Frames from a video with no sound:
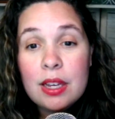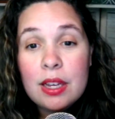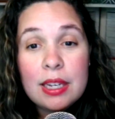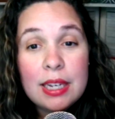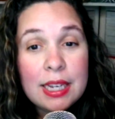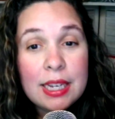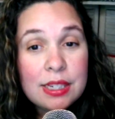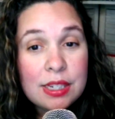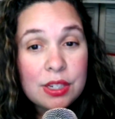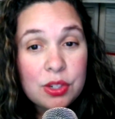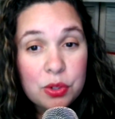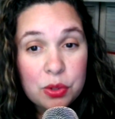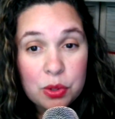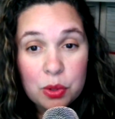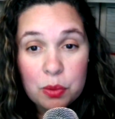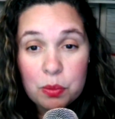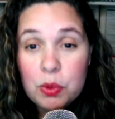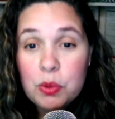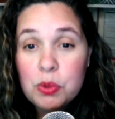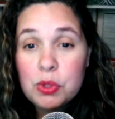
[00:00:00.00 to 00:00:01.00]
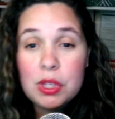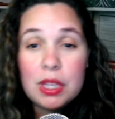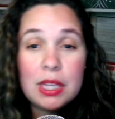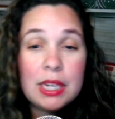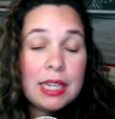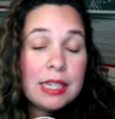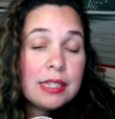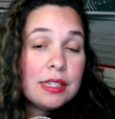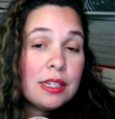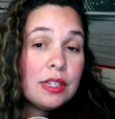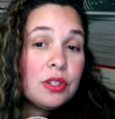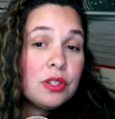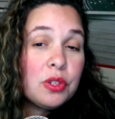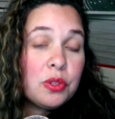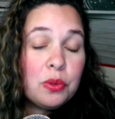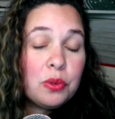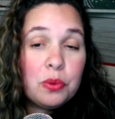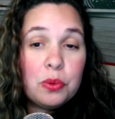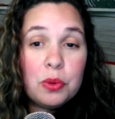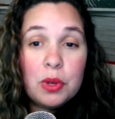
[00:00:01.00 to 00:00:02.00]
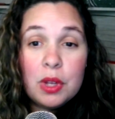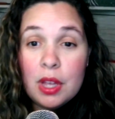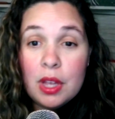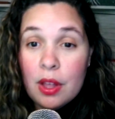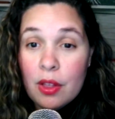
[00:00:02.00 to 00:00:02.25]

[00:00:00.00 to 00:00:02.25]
connecting to their roots, connecting to